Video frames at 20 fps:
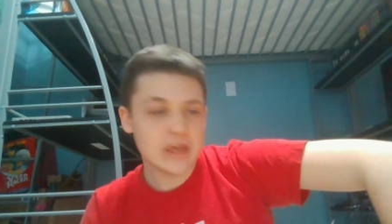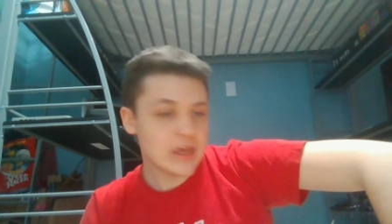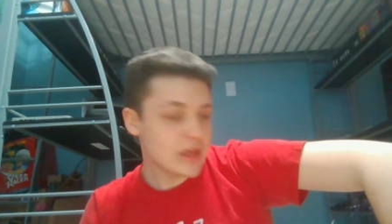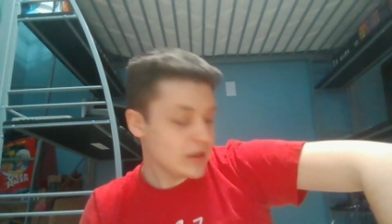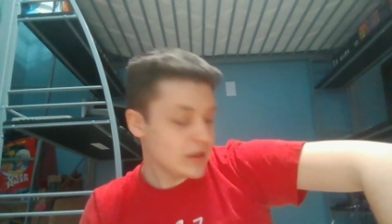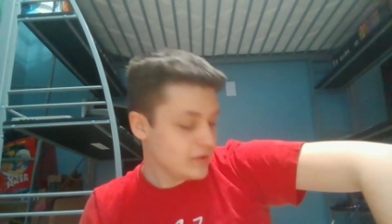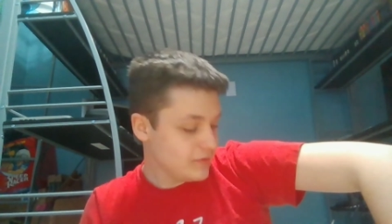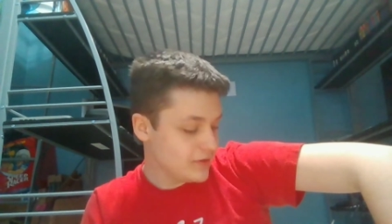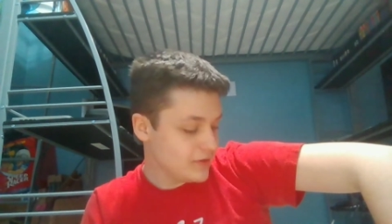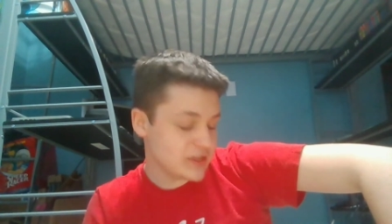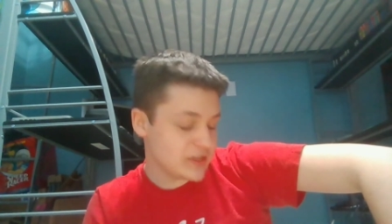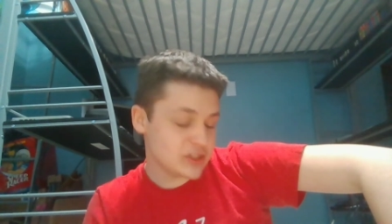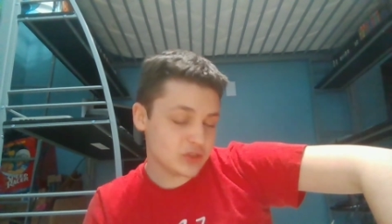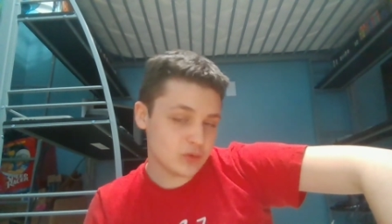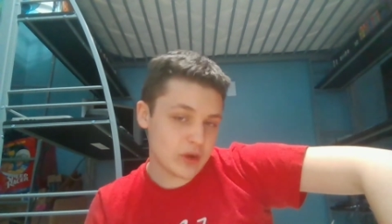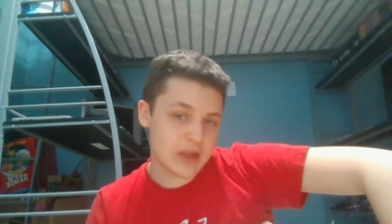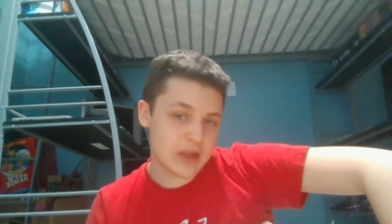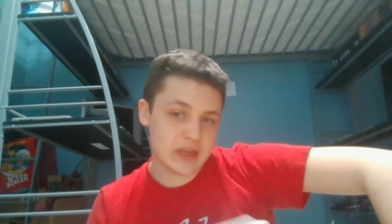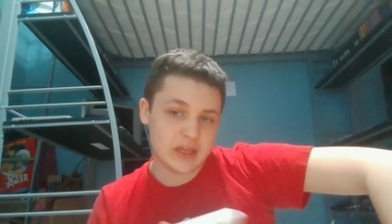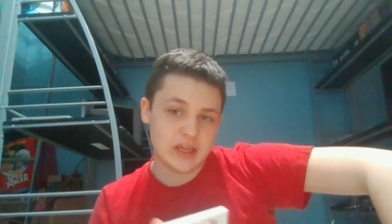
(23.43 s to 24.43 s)
This
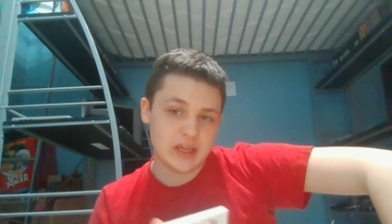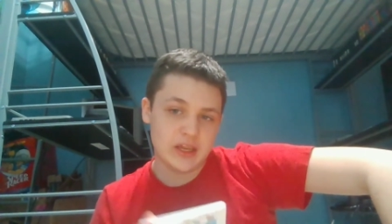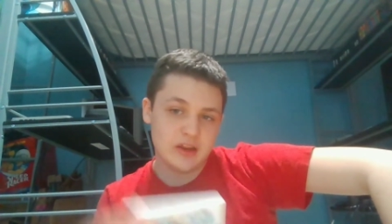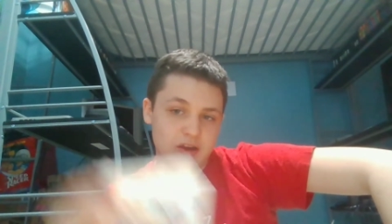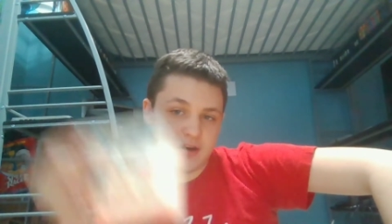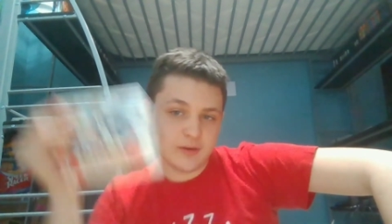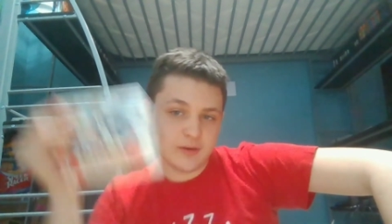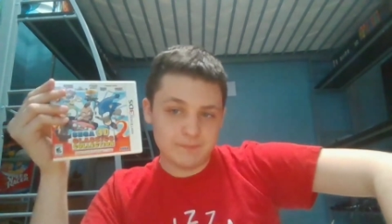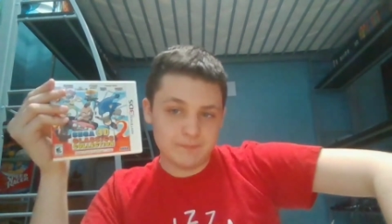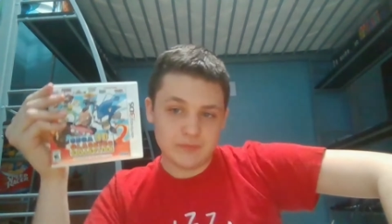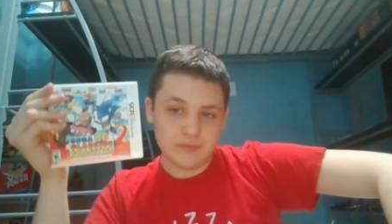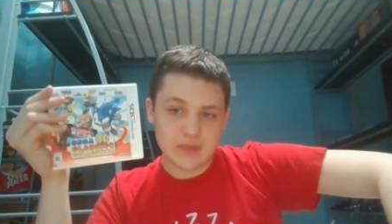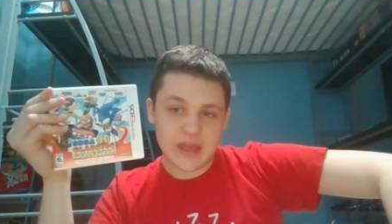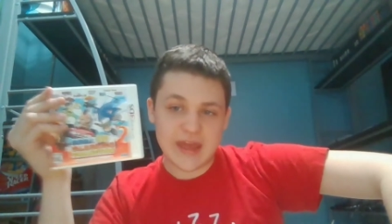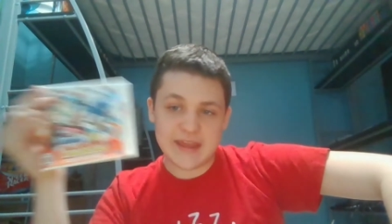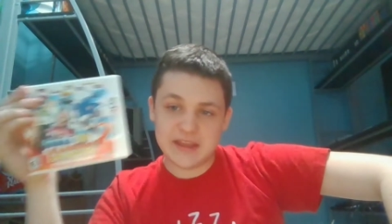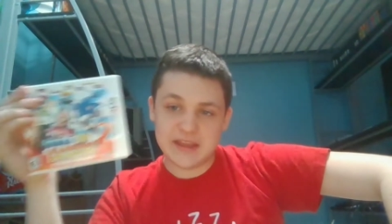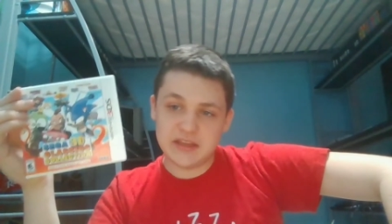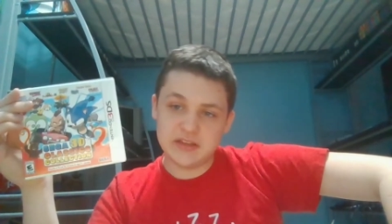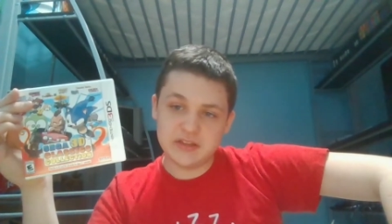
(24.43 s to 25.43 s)
right here,
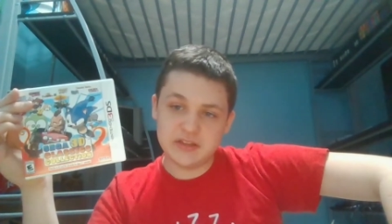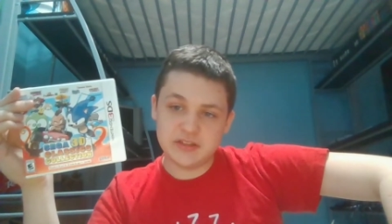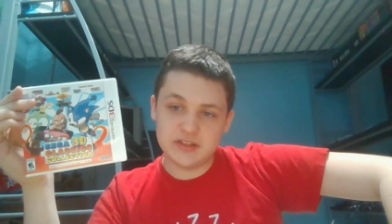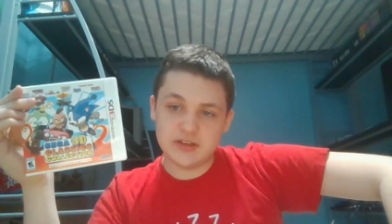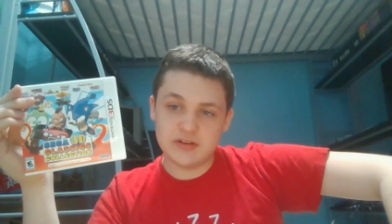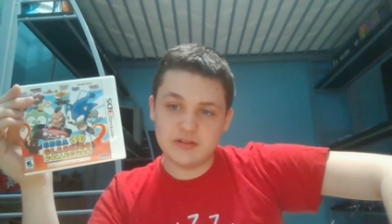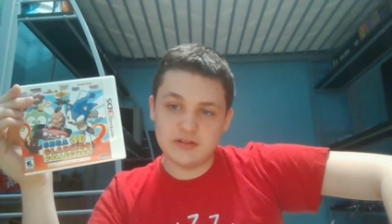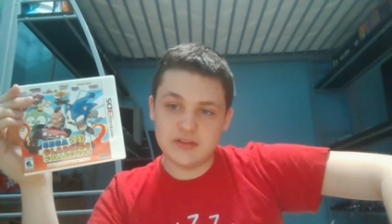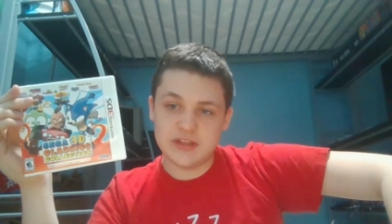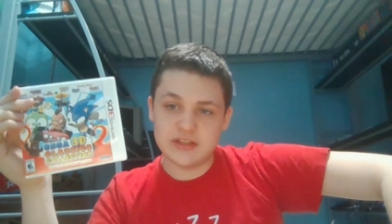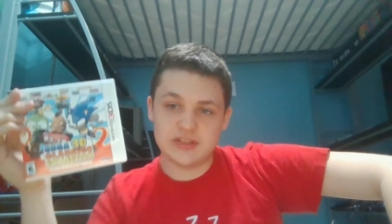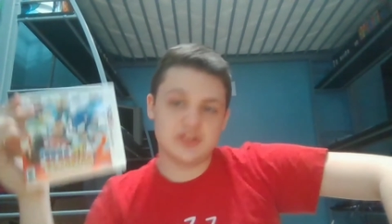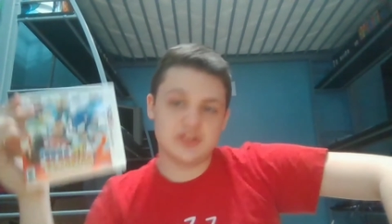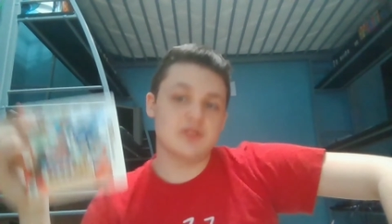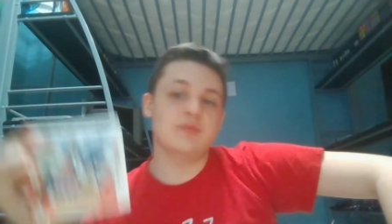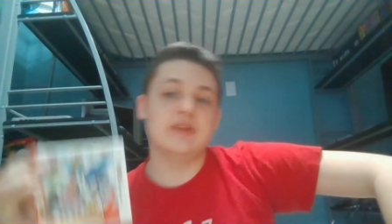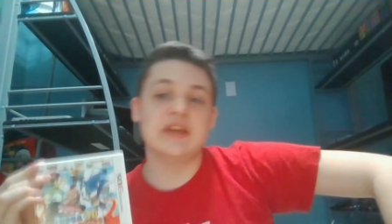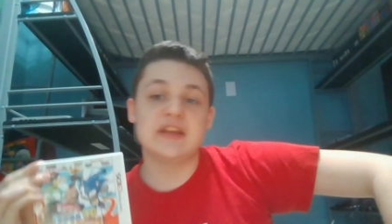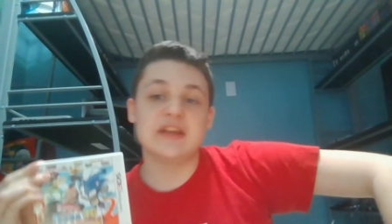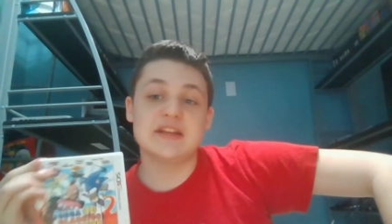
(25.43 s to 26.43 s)
I consider this to
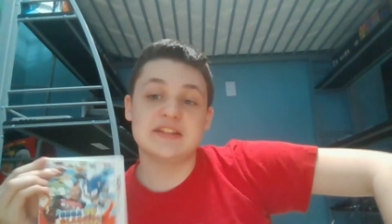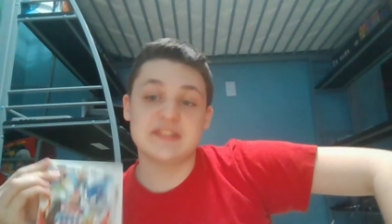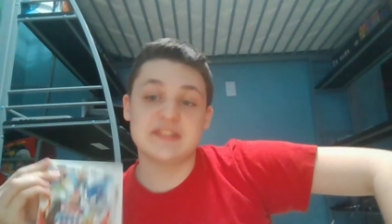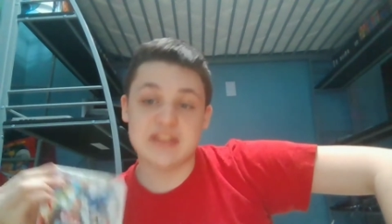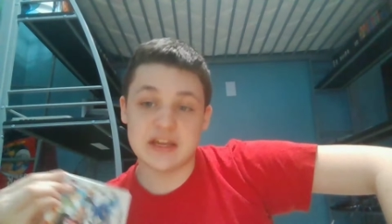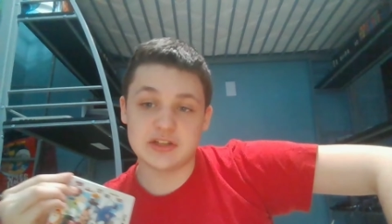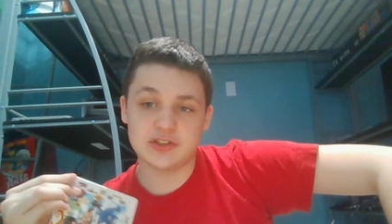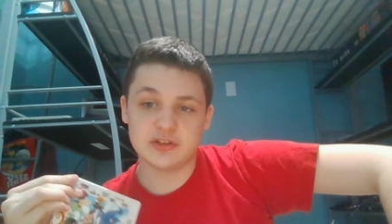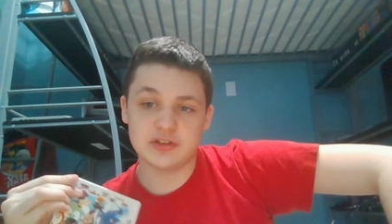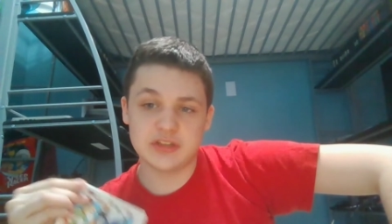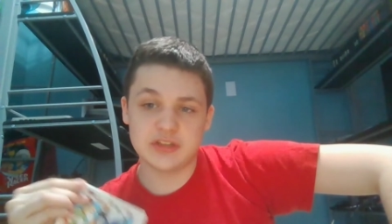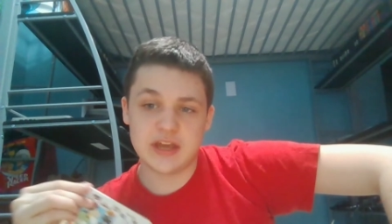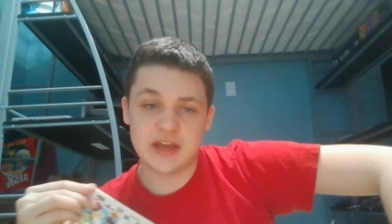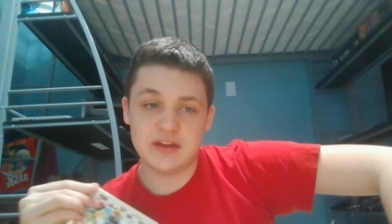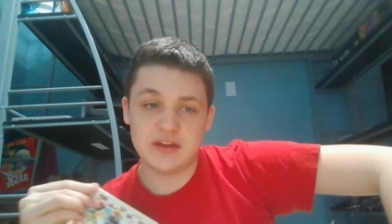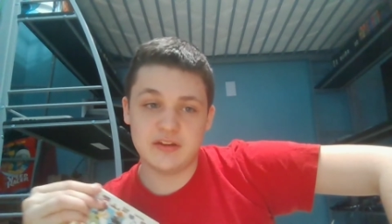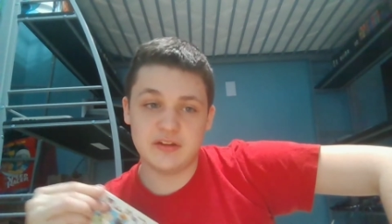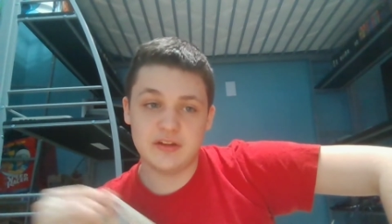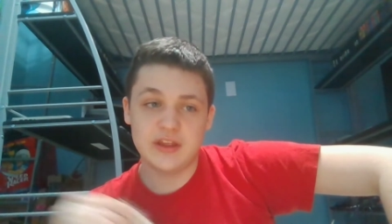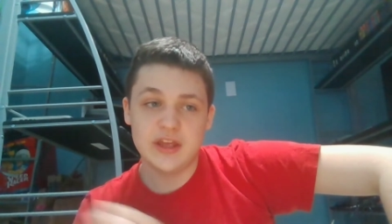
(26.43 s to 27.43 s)
be an essential
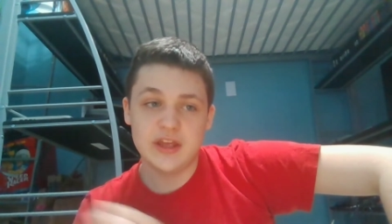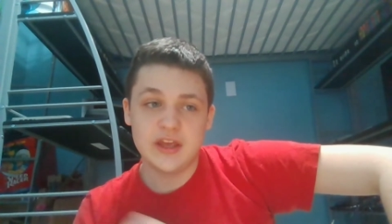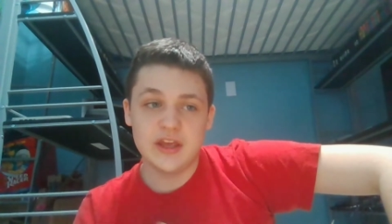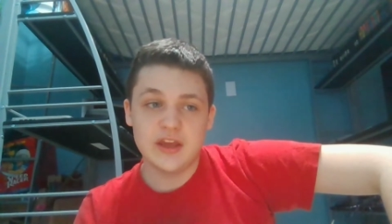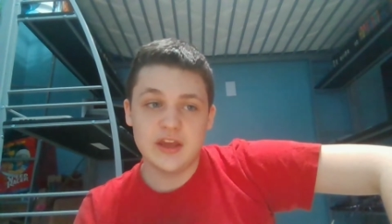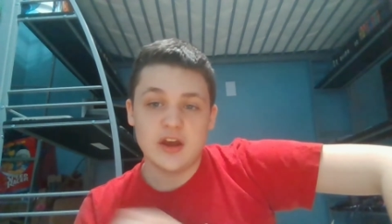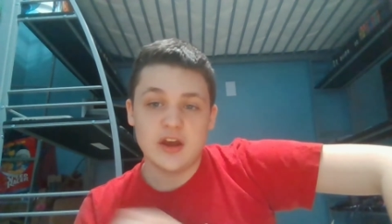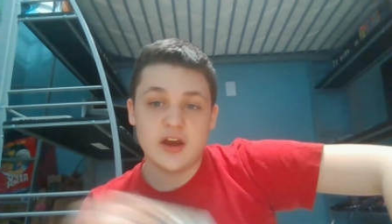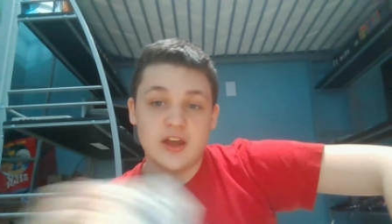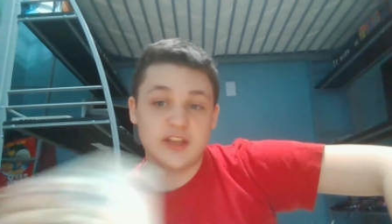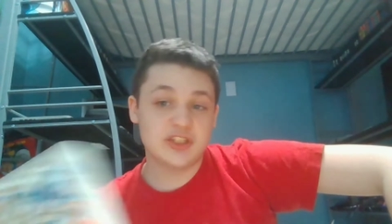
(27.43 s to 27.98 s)
title,